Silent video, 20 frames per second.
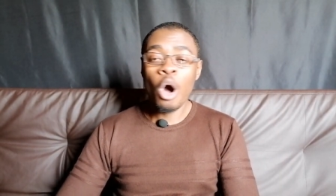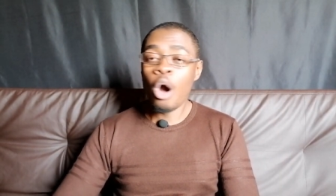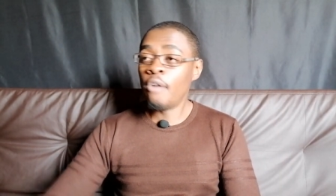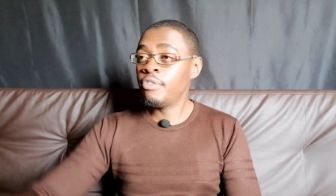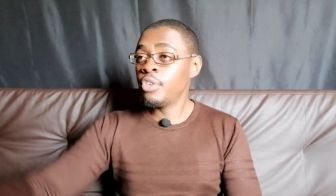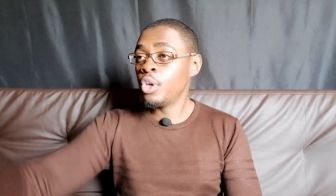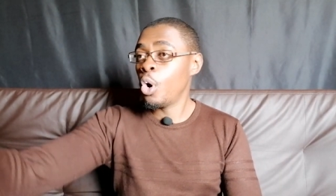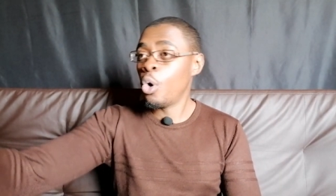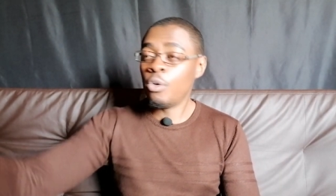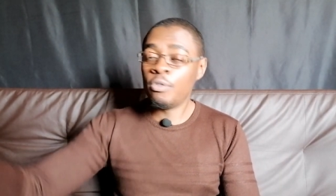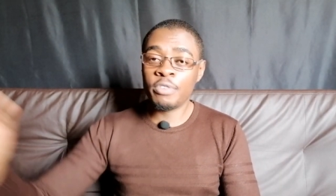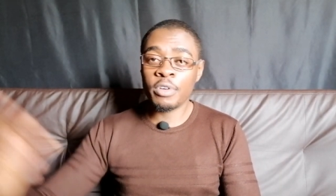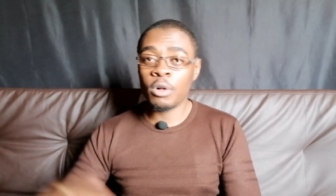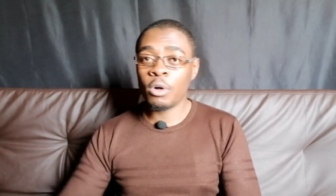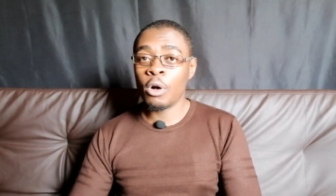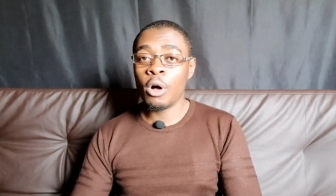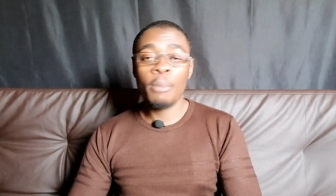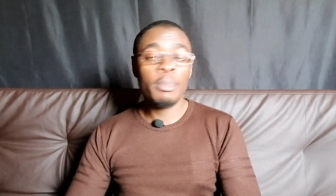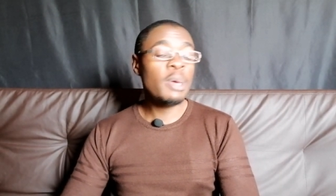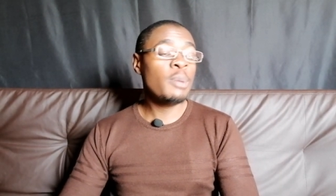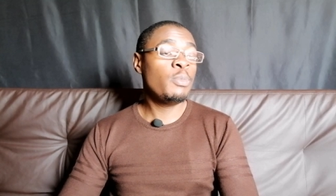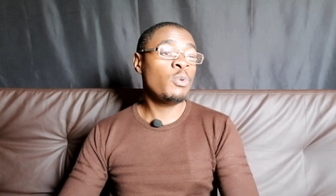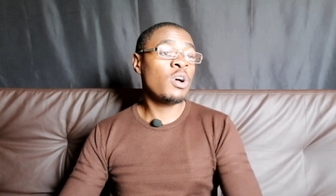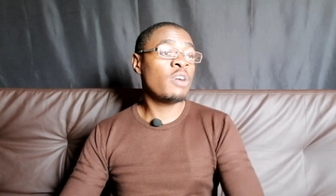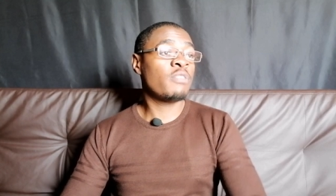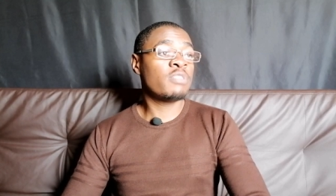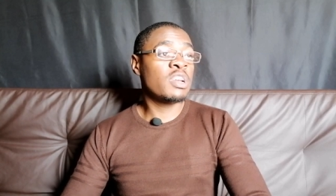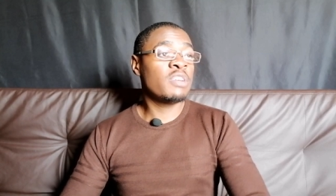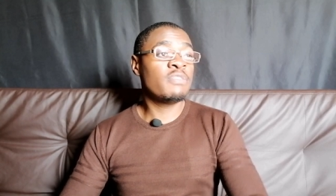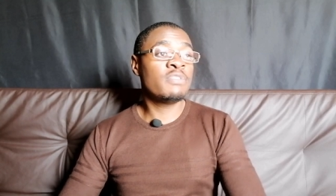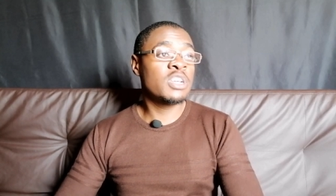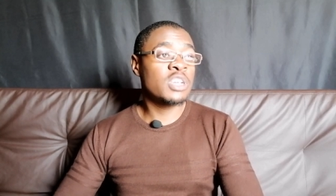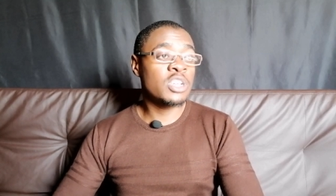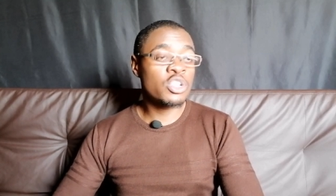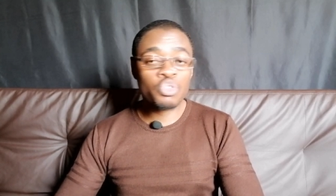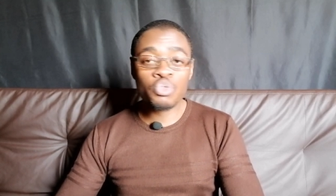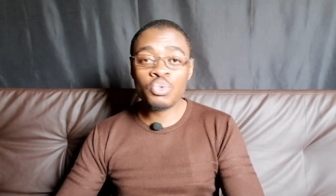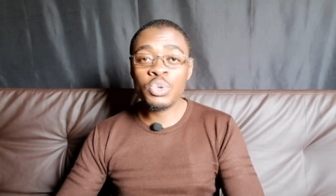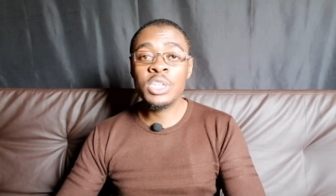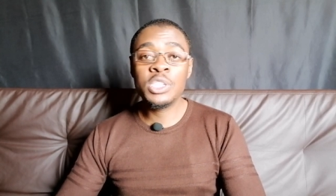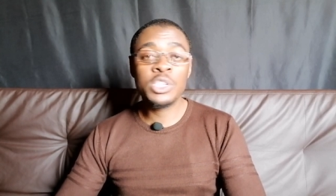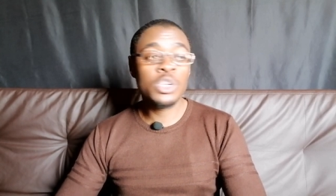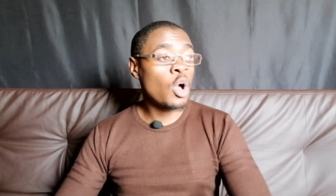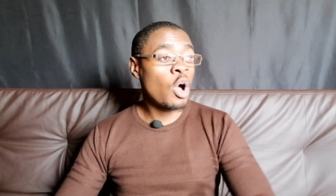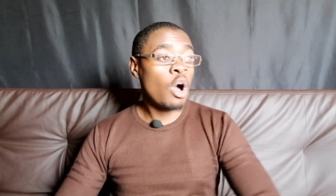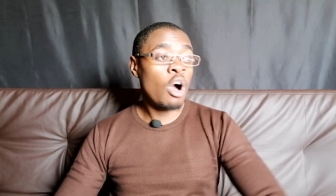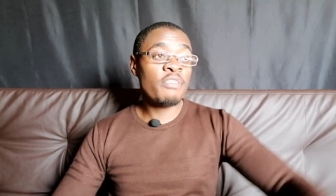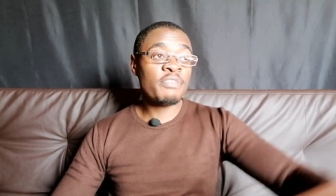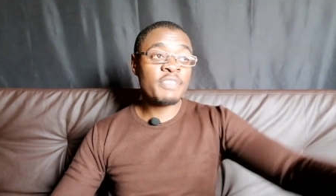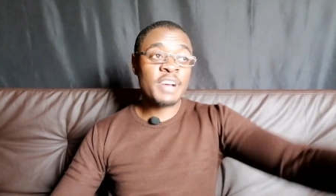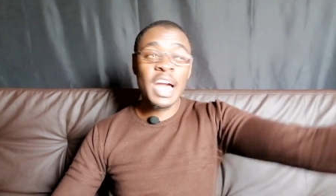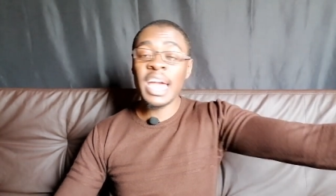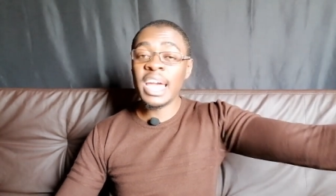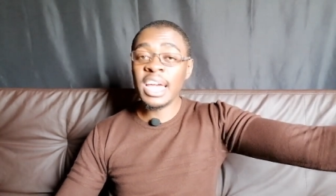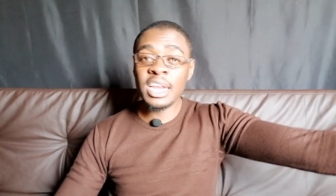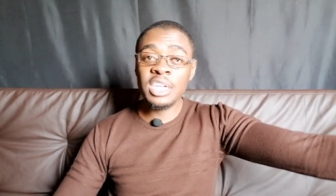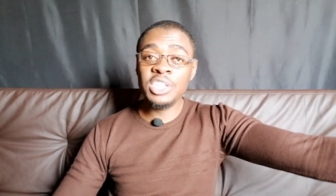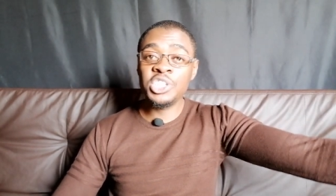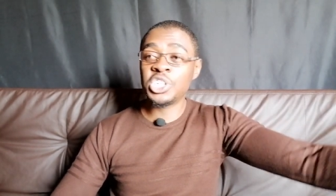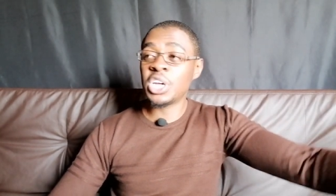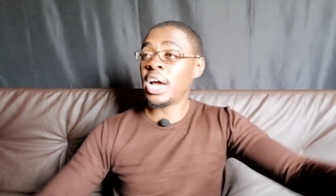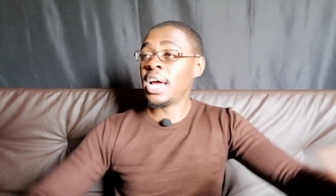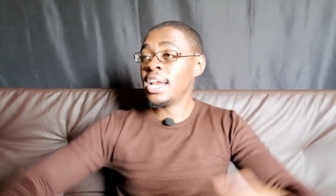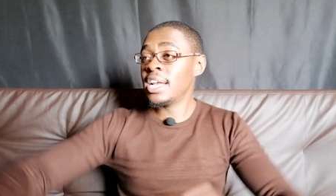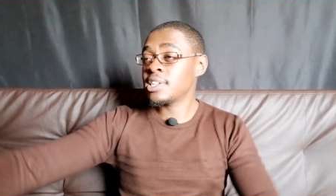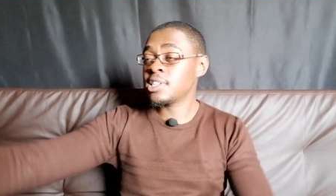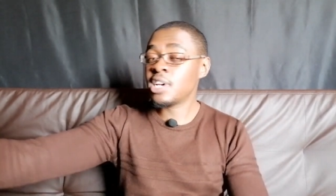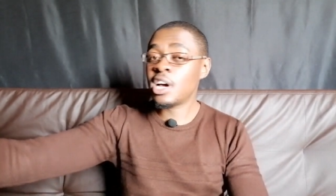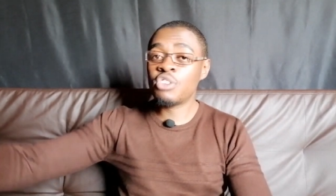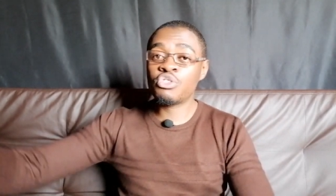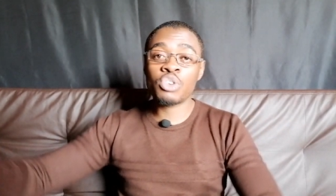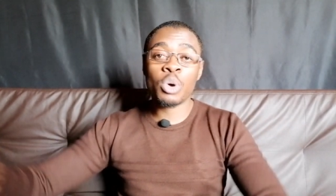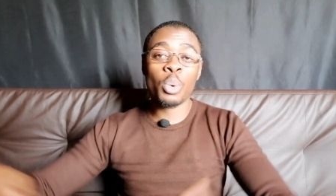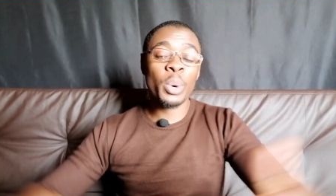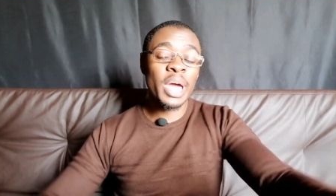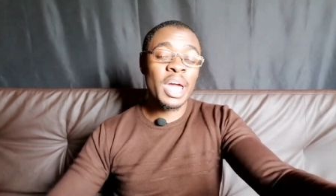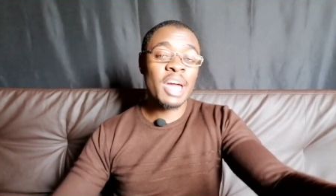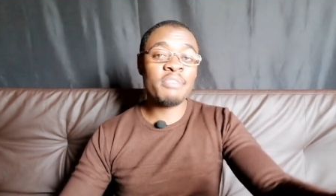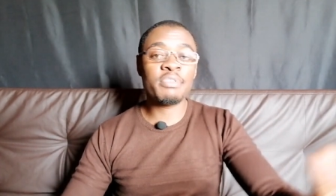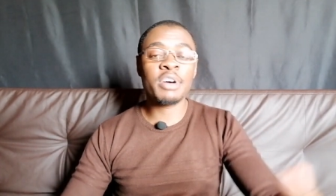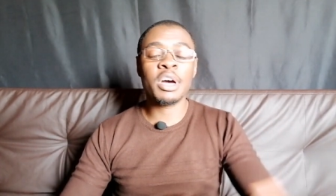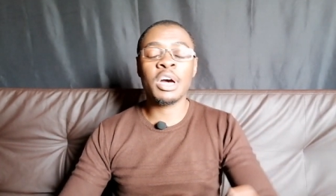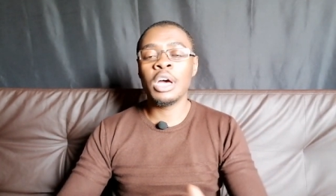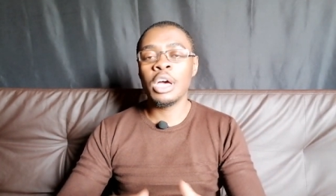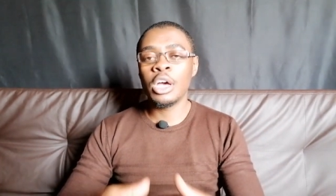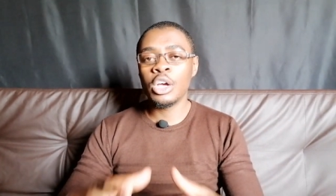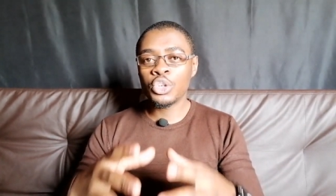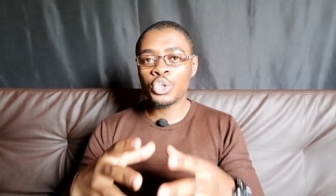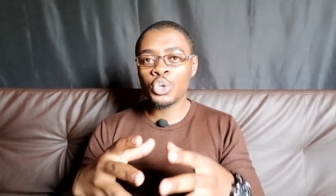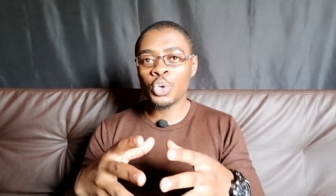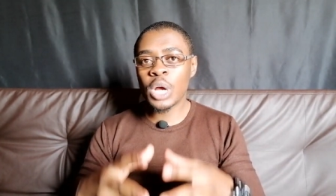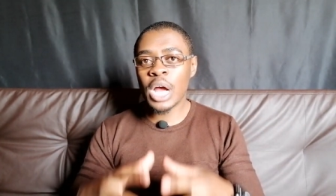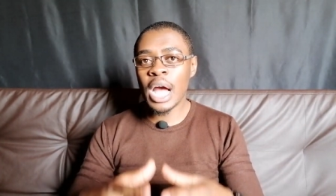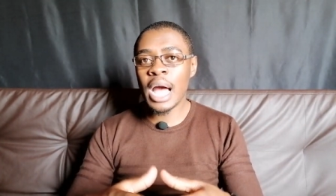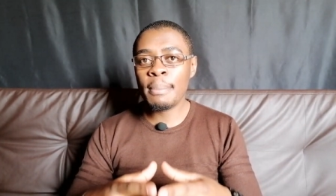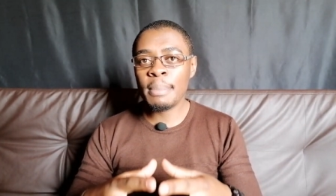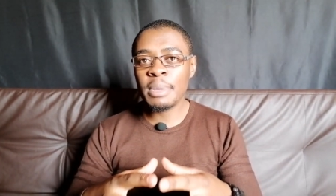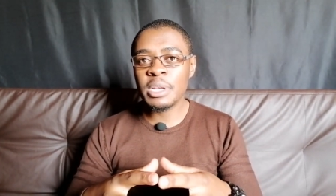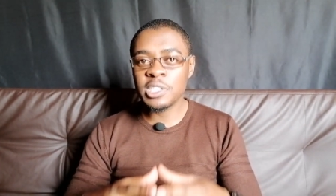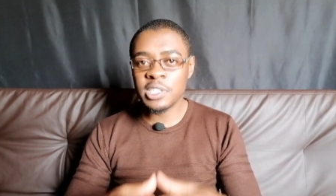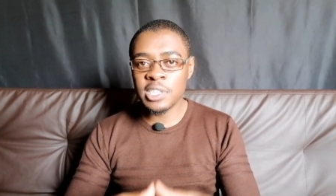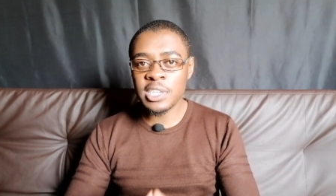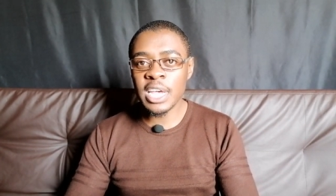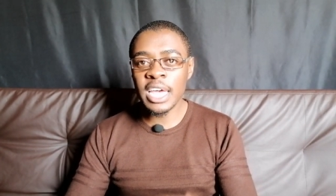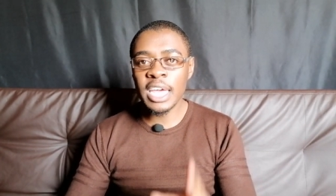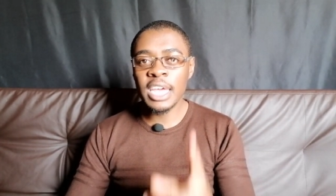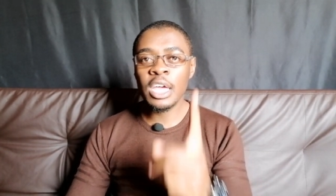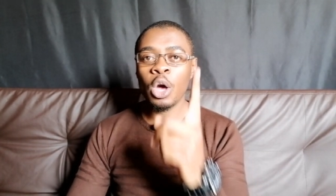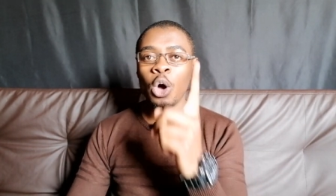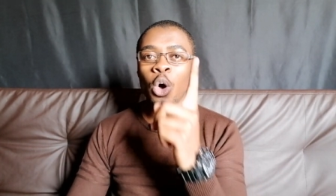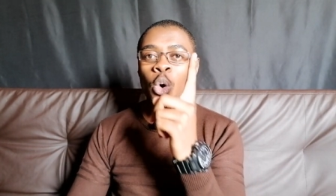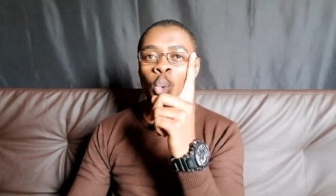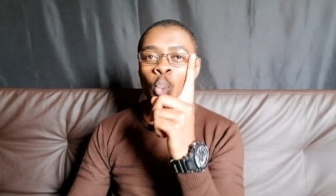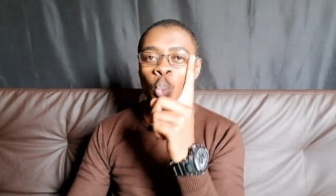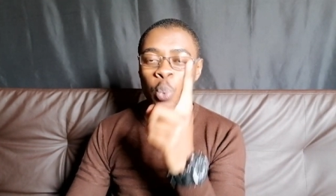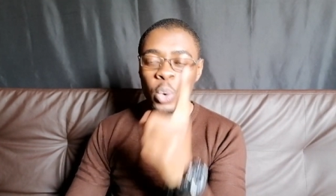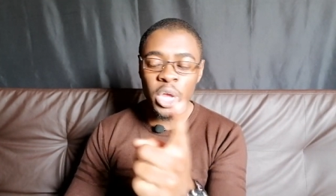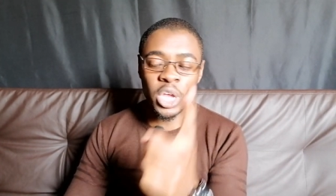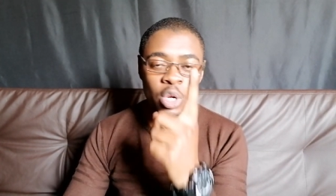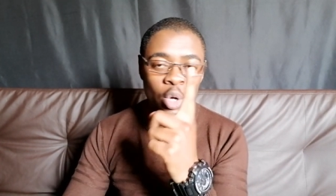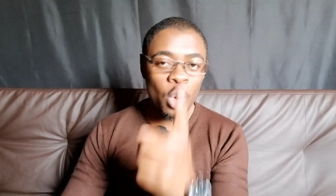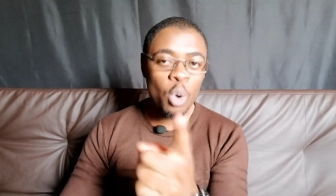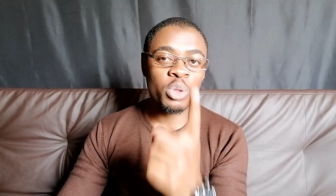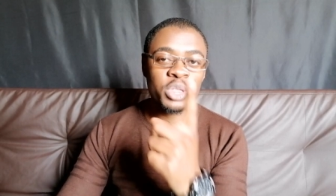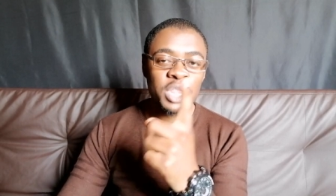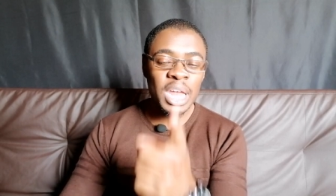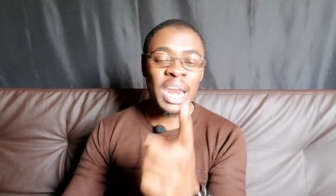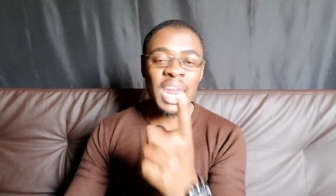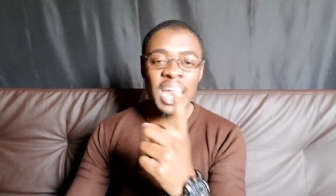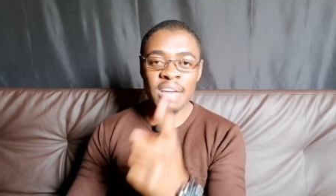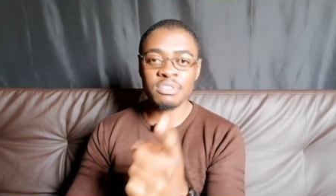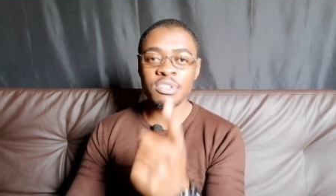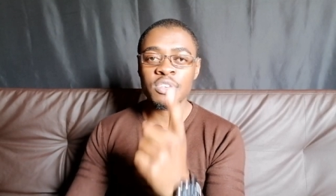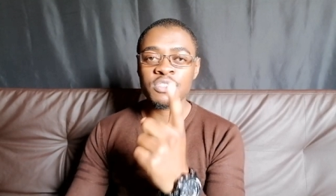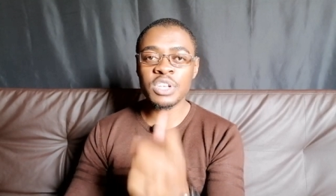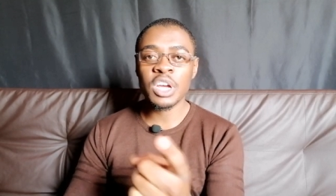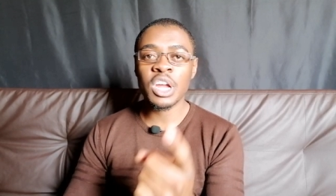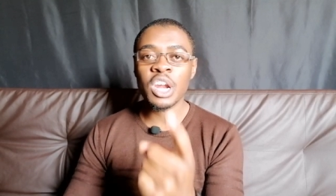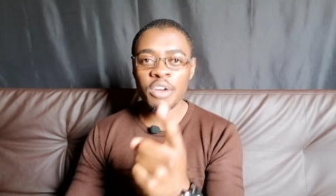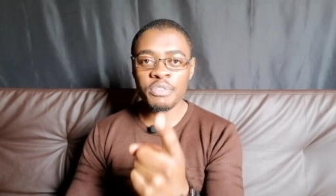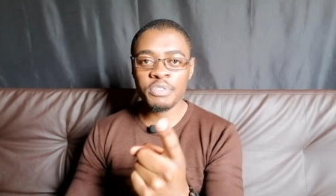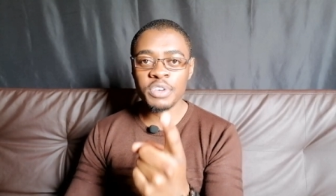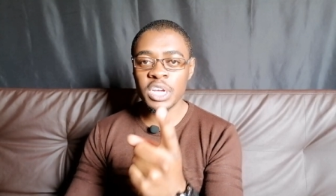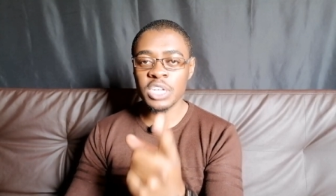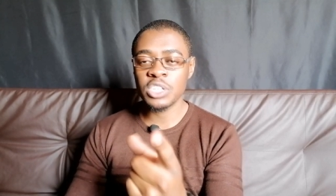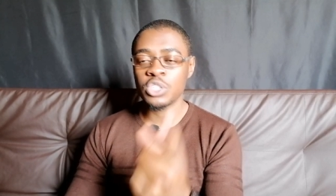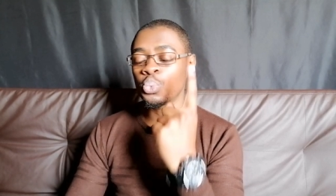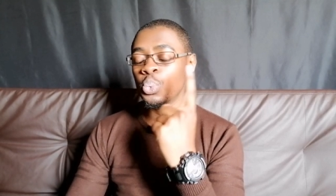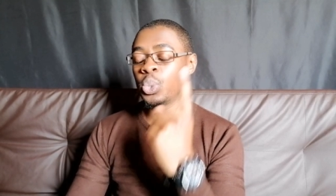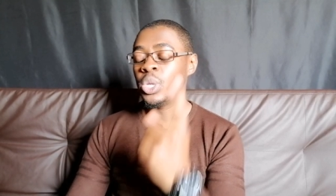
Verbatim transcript: of Yeoville, people who have lived in the streets of Khayelitsha, Alexandra, wherever, to come and say, we know the lives of South Africans.